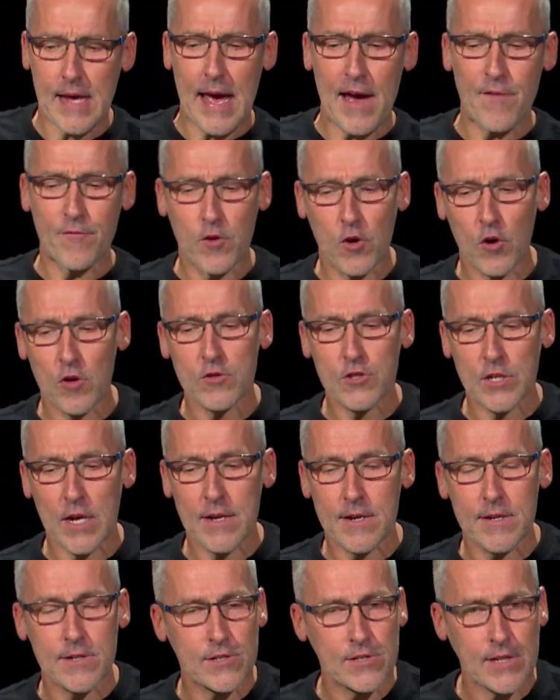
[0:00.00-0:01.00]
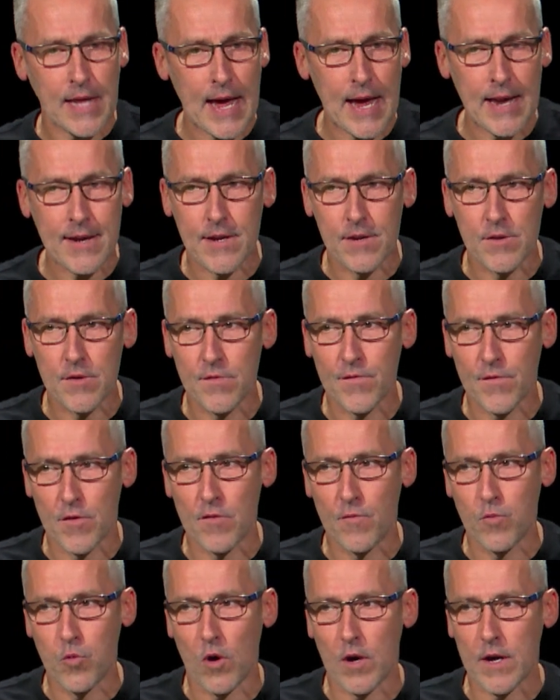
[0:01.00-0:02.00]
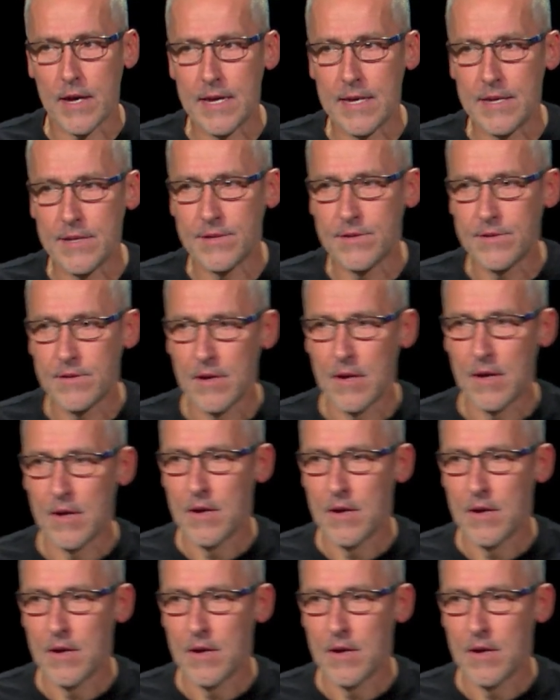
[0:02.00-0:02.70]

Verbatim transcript: to have God's understanding of, of what, he's,